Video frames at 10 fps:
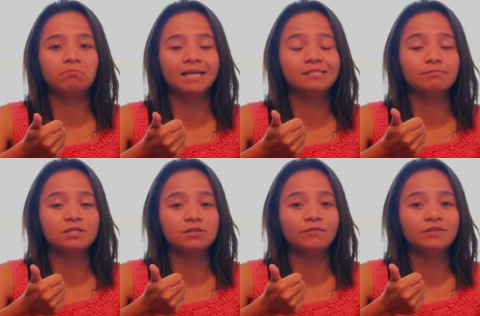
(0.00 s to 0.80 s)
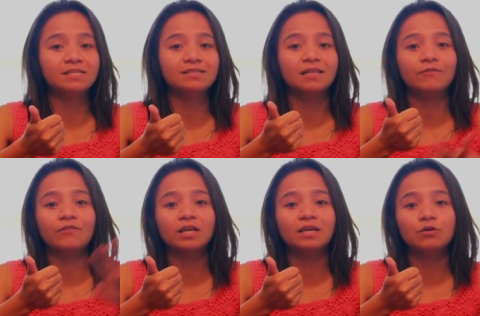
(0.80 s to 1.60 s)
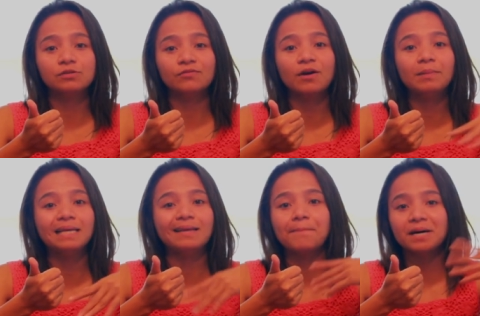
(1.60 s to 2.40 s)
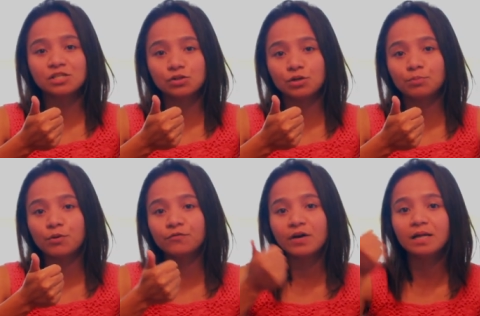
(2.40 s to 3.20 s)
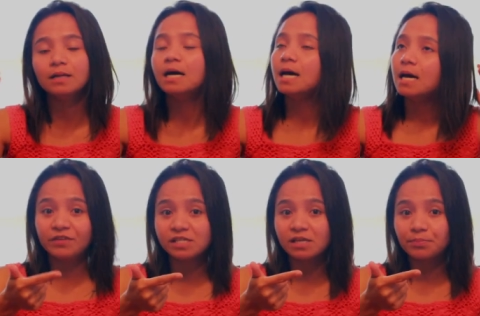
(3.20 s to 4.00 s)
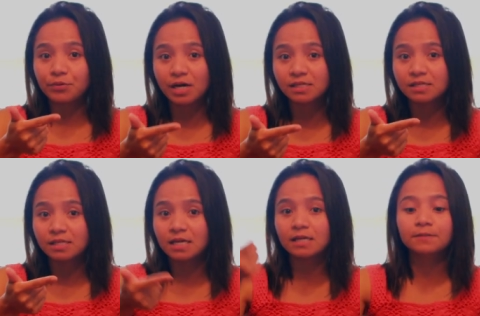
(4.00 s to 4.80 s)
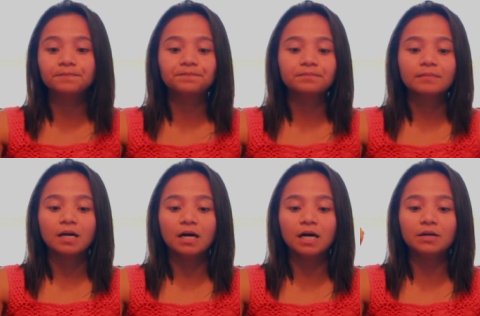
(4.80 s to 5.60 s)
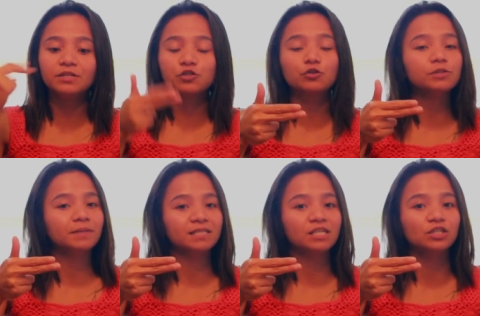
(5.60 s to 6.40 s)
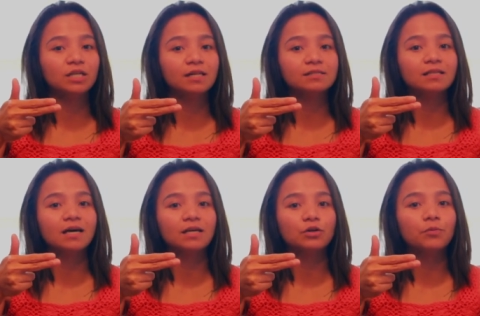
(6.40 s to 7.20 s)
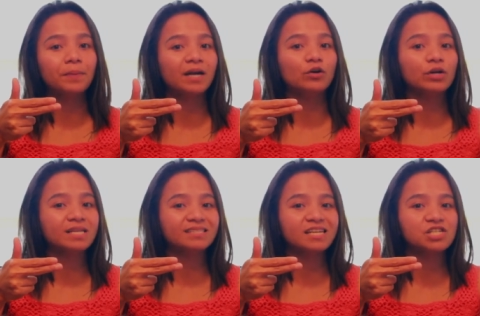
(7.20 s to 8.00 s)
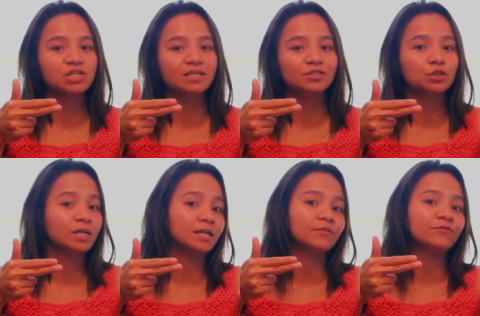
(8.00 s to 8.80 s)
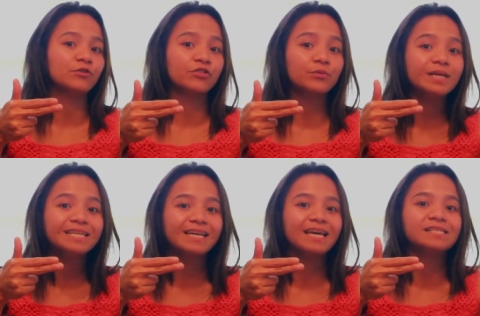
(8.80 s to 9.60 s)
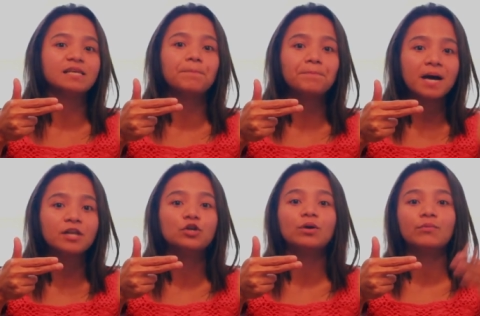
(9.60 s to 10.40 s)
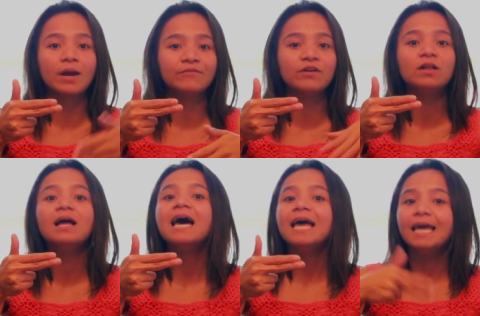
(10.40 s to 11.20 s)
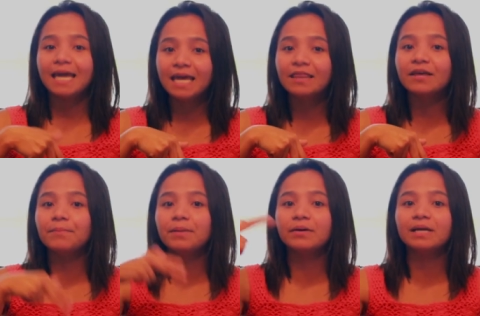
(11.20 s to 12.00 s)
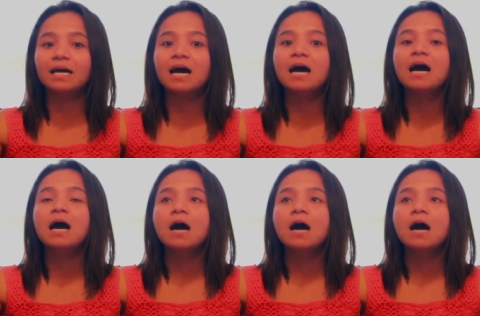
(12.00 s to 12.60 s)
and placement services like finding host family that match to your profile, visa processing, uh, resource materials like au pair orientation and training for three days upon your arrival in the America